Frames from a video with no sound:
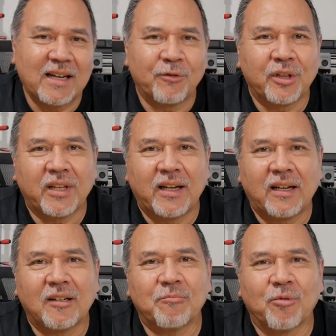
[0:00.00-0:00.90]

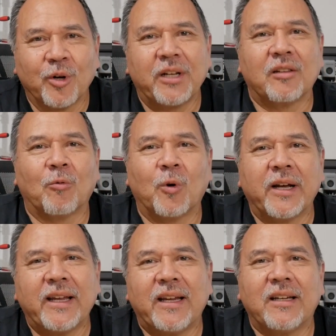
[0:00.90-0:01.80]
everything printing the
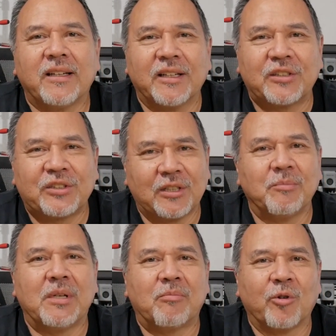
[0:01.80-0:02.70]
way it
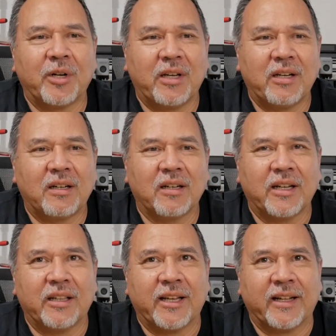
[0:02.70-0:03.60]
should be printing
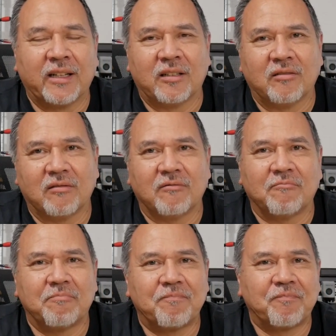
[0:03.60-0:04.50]
and then
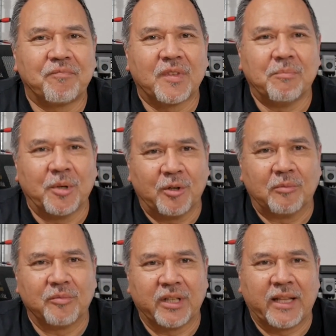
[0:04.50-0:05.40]

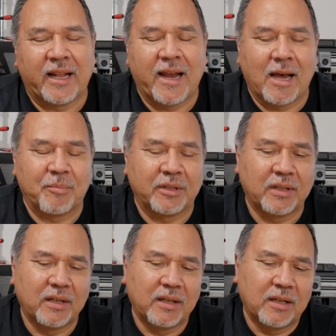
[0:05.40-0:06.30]
boom then that happened
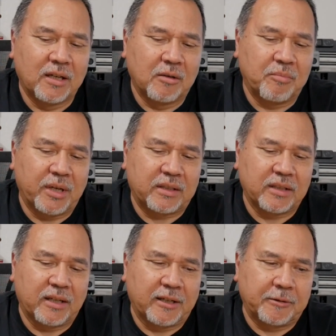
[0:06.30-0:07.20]
but
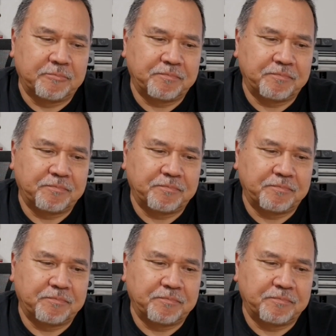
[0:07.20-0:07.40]
uh,